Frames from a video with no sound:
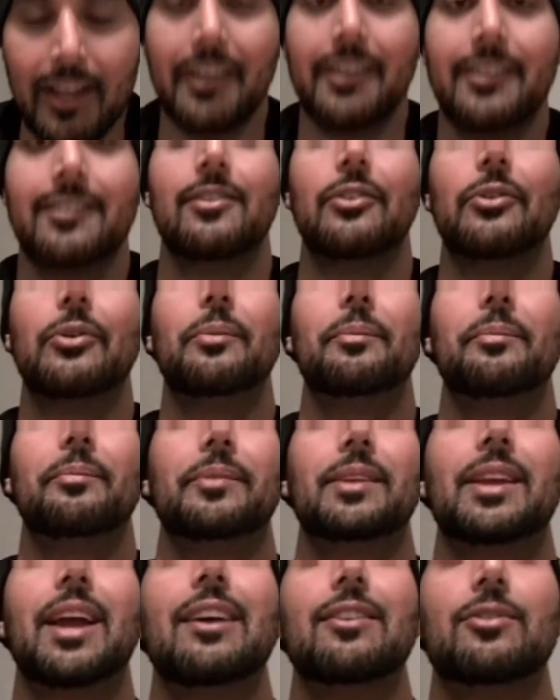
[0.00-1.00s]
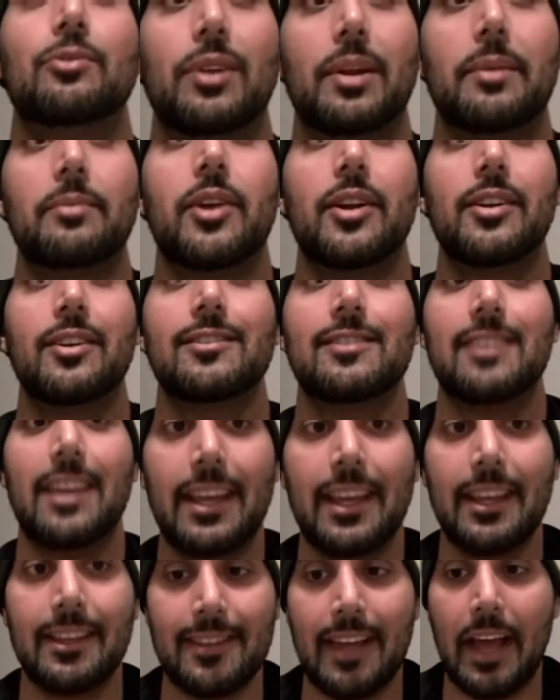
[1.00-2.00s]
So guys, what I'm trying to
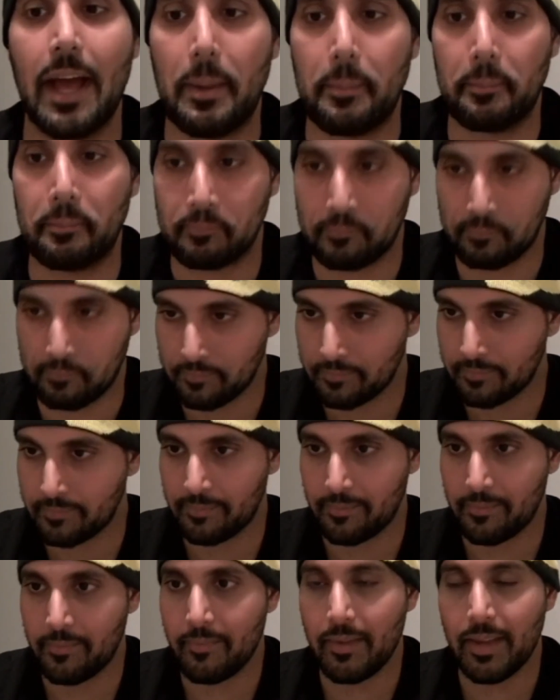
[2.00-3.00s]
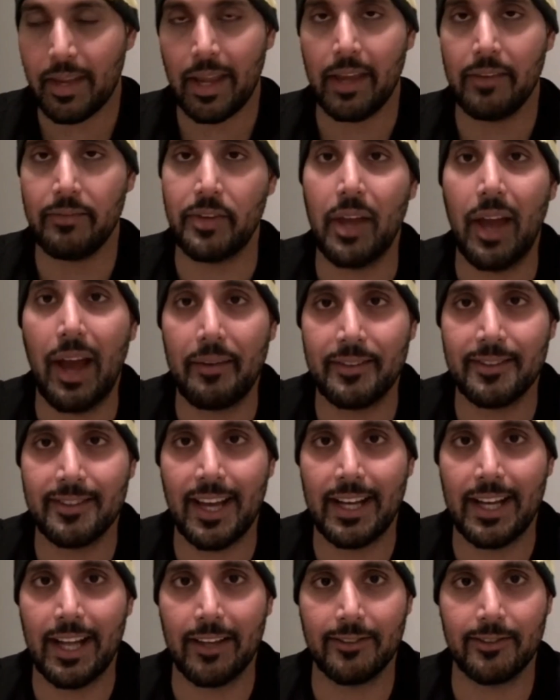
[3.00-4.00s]
say is that if you have a
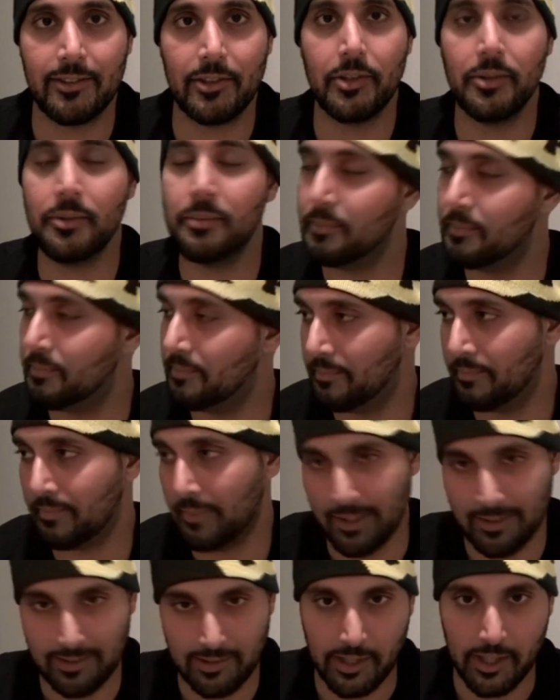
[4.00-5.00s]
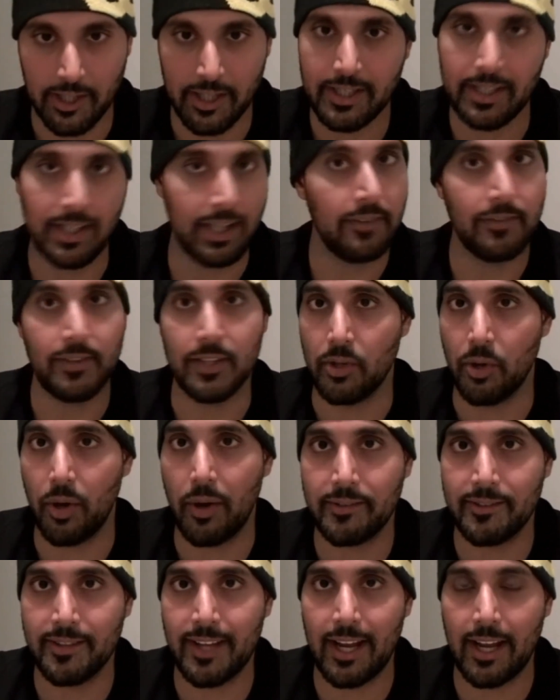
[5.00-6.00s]
side hustle, it's good. If you don't have
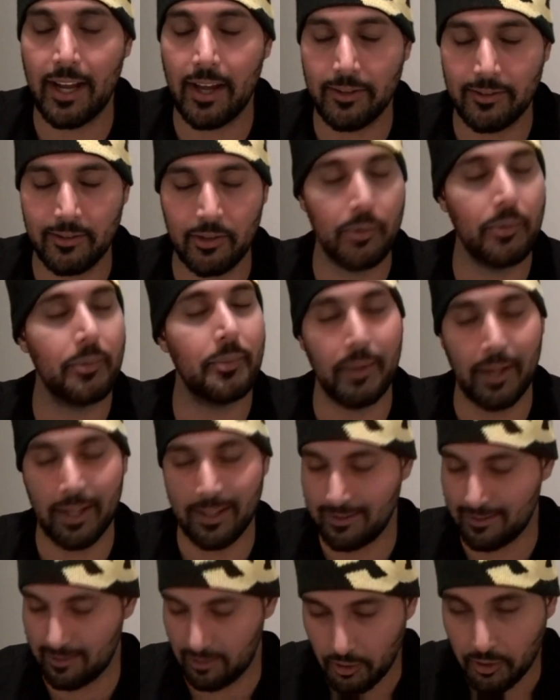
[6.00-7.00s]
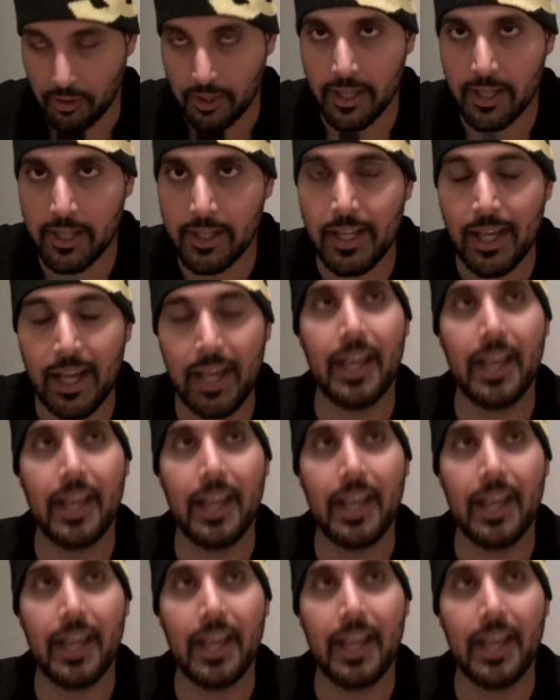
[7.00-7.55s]
a side hustle, it's still good.